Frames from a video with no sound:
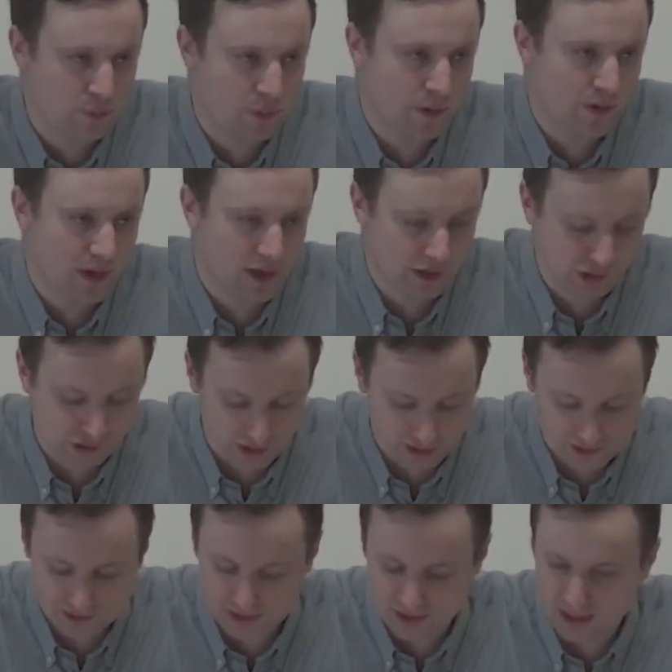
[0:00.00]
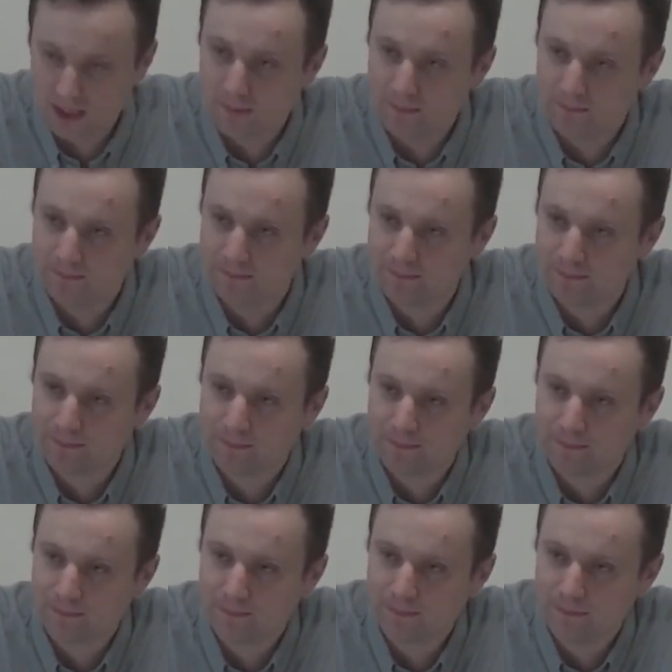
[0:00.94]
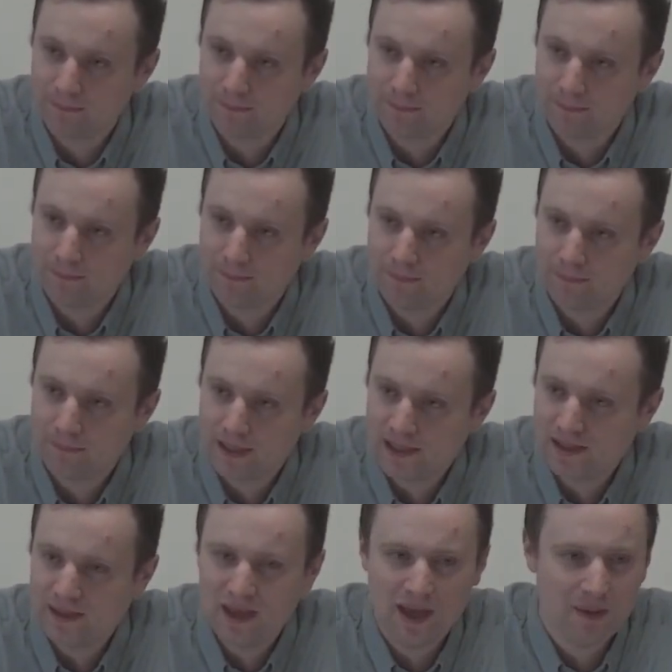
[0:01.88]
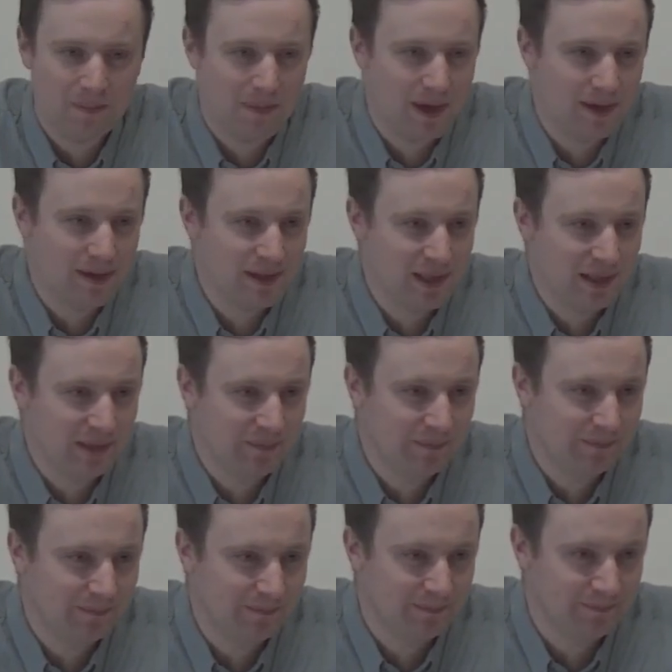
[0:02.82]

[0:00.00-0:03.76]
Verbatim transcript: who put their trust in him. Isn't that amazing?